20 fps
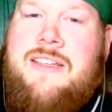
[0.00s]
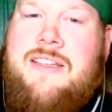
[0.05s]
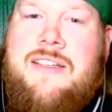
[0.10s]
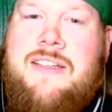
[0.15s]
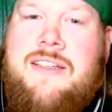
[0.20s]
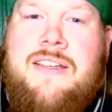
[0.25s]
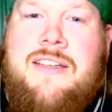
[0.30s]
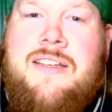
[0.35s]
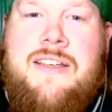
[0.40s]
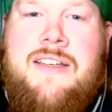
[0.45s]

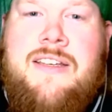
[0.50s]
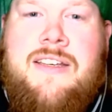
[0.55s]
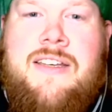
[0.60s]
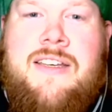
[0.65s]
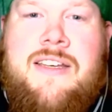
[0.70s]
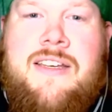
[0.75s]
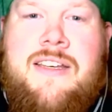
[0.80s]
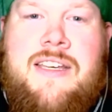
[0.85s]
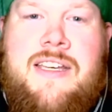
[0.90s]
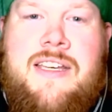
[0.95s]
the
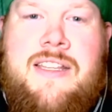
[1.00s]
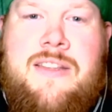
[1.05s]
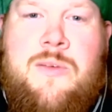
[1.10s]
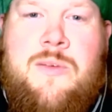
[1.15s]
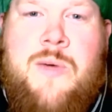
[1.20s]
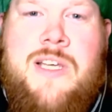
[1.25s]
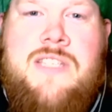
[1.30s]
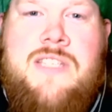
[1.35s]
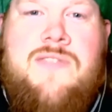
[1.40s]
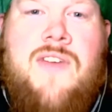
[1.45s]

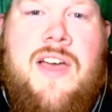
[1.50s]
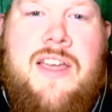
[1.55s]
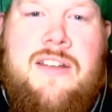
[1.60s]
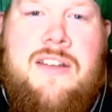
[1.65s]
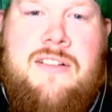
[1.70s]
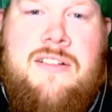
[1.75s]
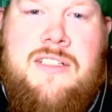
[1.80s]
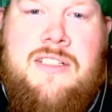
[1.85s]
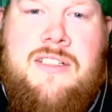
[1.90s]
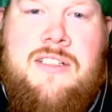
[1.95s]
West
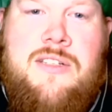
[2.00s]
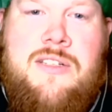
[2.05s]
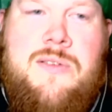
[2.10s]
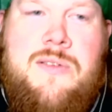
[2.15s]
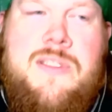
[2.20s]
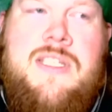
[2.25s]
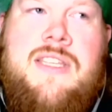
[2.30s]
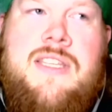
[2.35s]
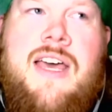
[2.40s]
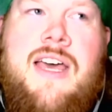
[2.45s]
Final and
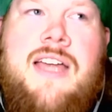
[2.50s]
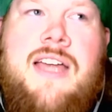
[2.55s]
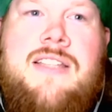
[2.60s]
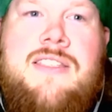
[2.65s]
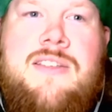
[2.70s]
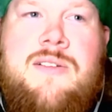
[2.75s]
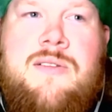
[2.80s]
losing that.